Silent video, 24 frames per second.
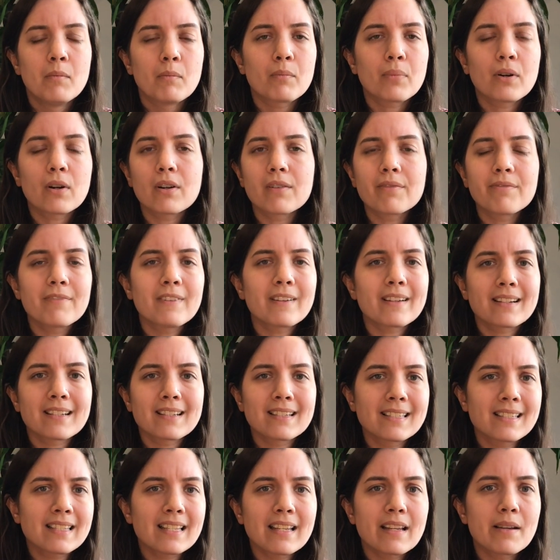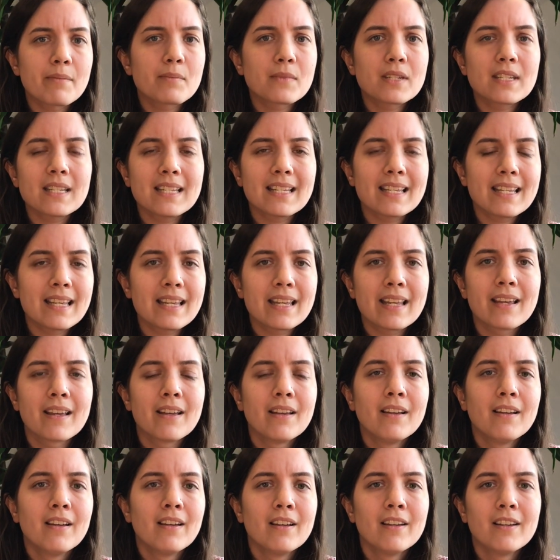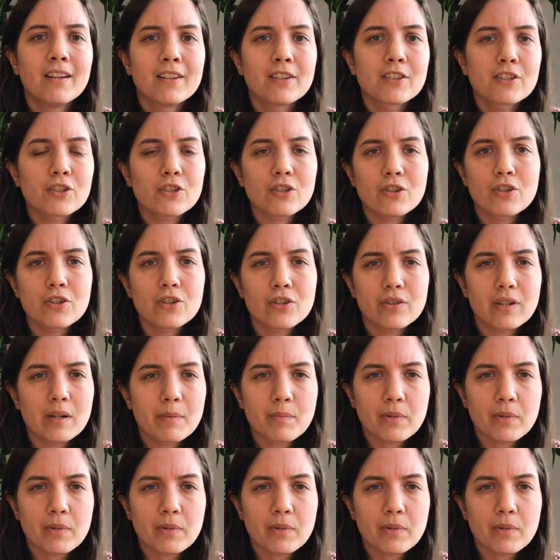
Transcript: perfect CMT surgery